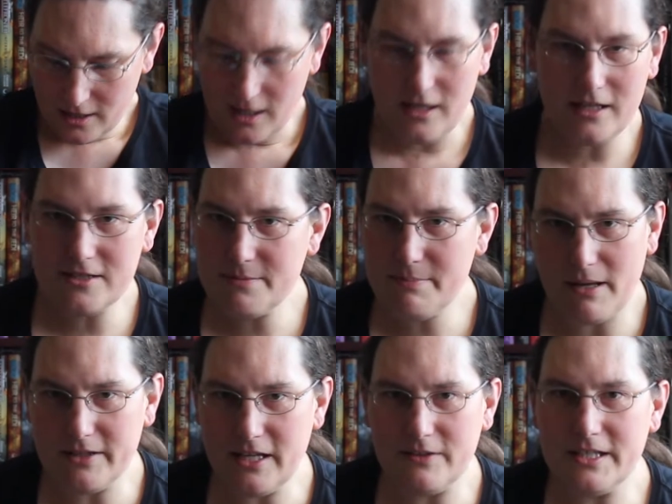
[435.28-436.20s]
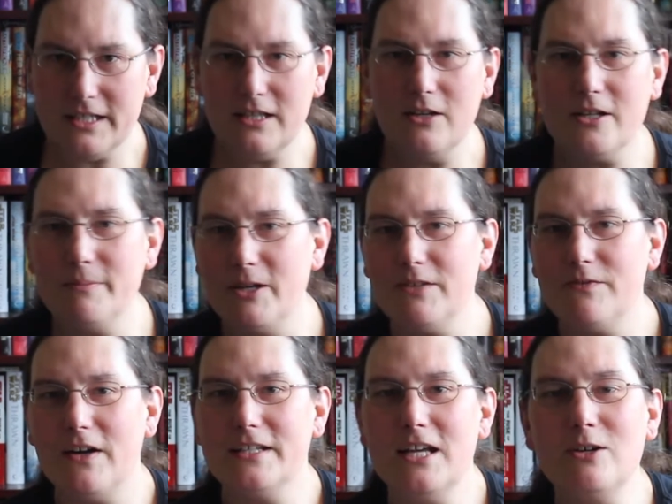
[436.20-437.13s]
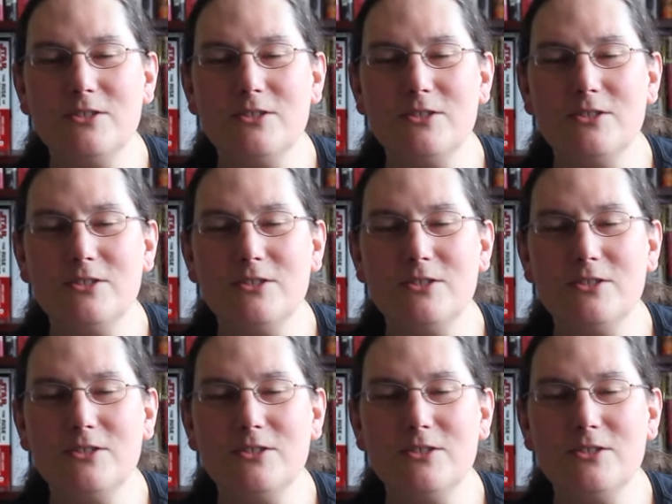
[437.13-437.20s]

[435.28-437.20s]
That's about the only locomotive I know.